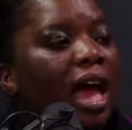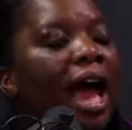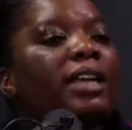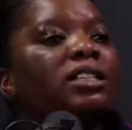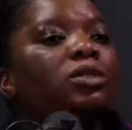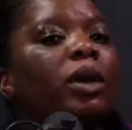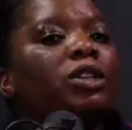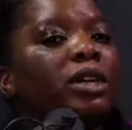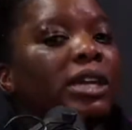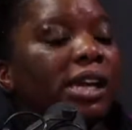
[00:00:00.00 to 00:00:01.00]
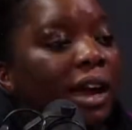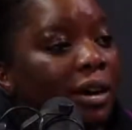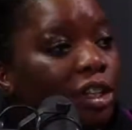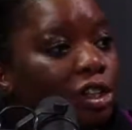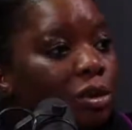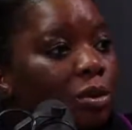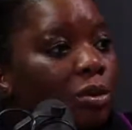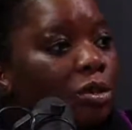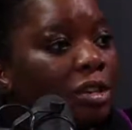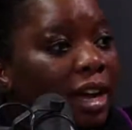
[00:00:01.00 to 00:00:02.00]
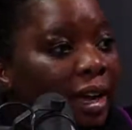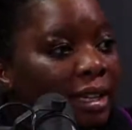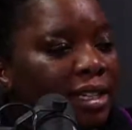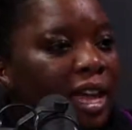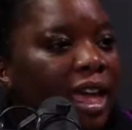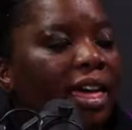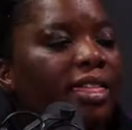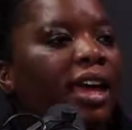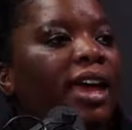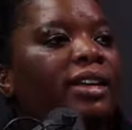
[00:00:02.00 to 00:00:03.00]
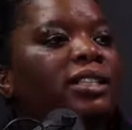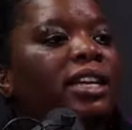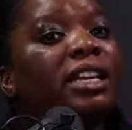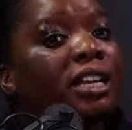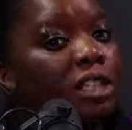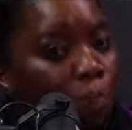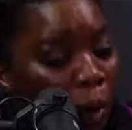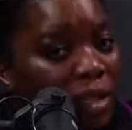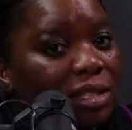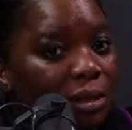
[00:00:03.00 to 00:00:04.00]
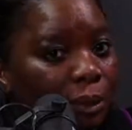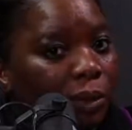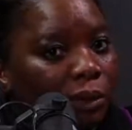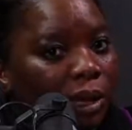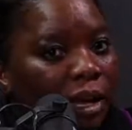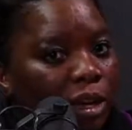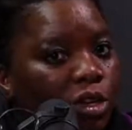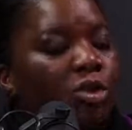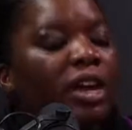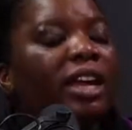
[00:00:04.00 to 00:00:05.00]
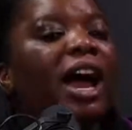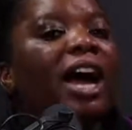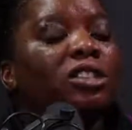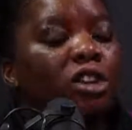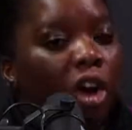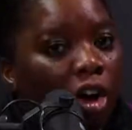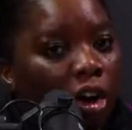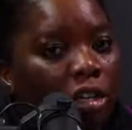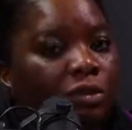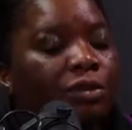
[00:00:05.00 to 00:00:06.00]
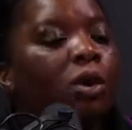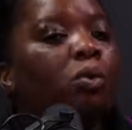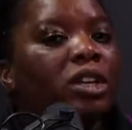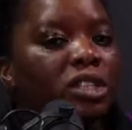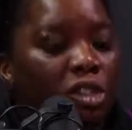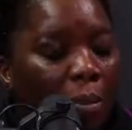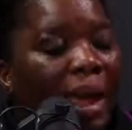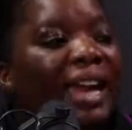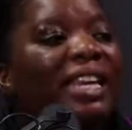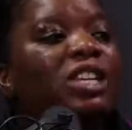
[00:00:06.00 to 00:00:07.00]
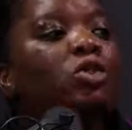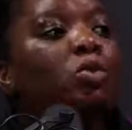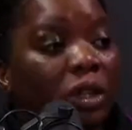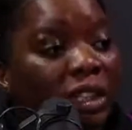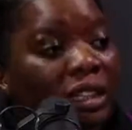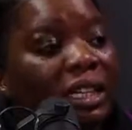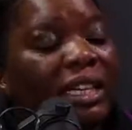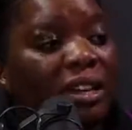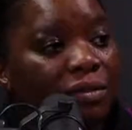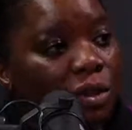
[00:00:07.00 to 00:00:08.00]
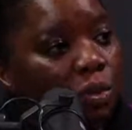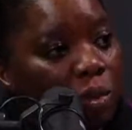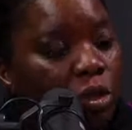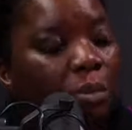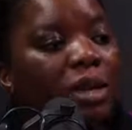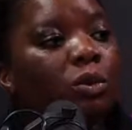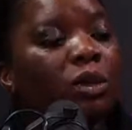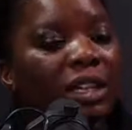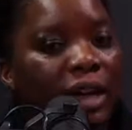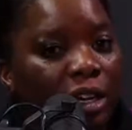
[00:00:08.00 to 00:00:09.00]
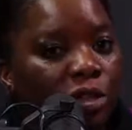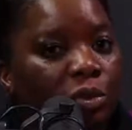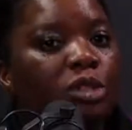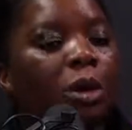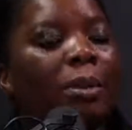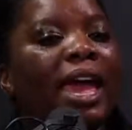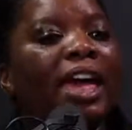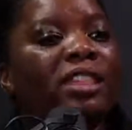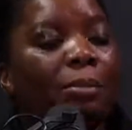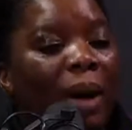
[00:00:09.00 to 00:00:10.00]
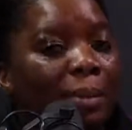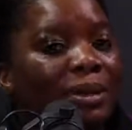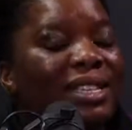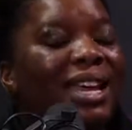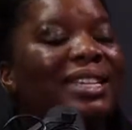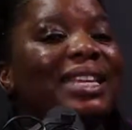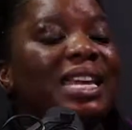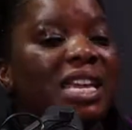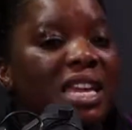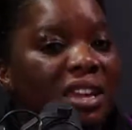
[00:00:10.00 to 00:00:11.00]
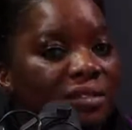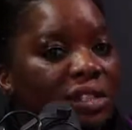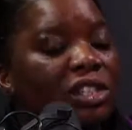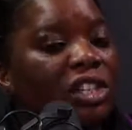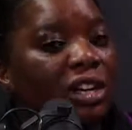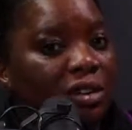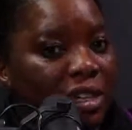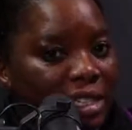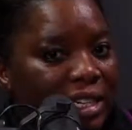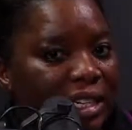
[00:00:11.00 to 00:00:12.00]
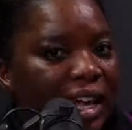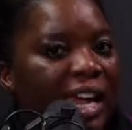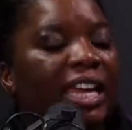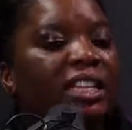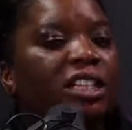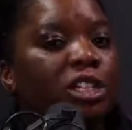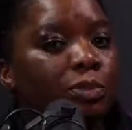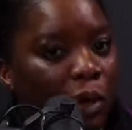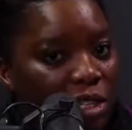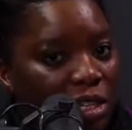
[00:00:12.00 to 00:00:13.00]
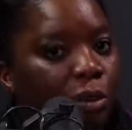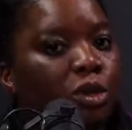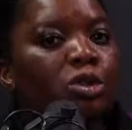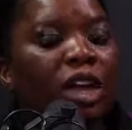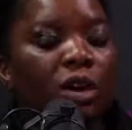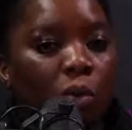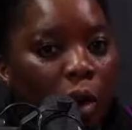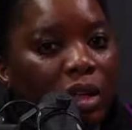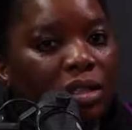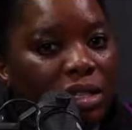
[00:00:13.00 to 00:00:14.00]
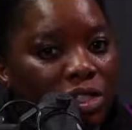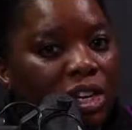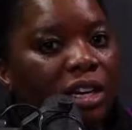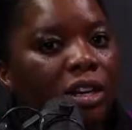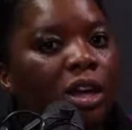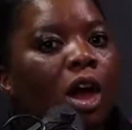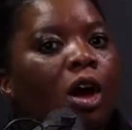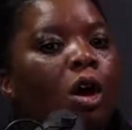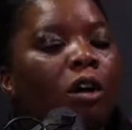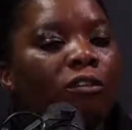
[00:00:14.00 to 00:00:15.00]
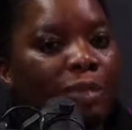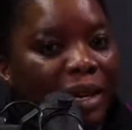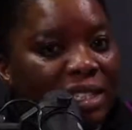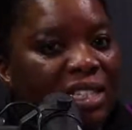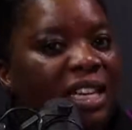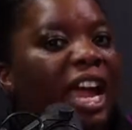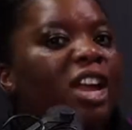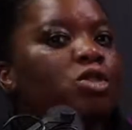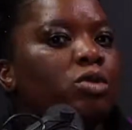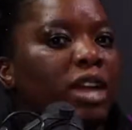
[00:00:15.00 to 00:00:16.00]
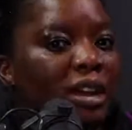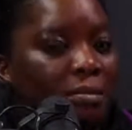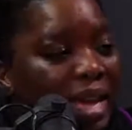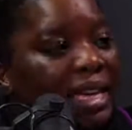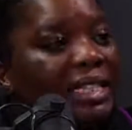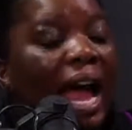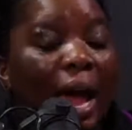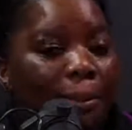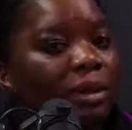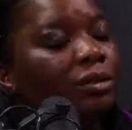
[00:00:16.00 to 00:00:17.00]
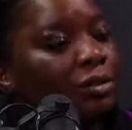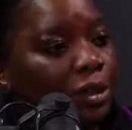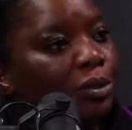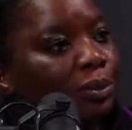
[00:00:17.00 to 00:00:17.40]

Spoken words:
I just want to encourage you tonight that it is possible. You can ask God for wisdom and he will give you wisdom. He will grant you wisdom. The Bible says he gives generously. It is possible you can walk this journey of budgeting and you can make it happen for you.